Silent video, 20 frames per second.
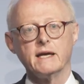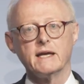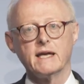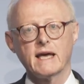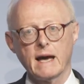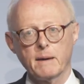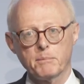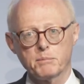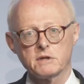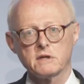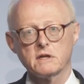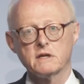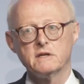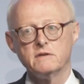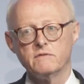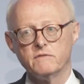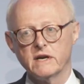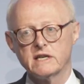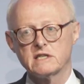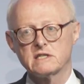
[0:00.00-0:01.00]
capital
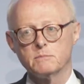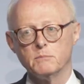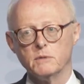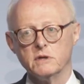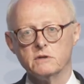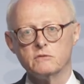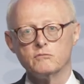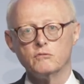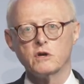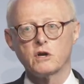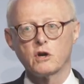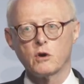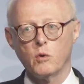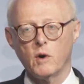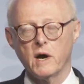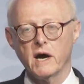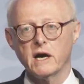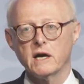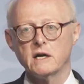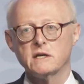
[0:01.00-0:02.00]
investment
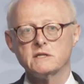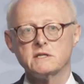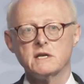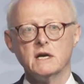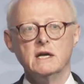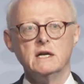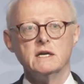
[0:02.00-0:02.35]
requires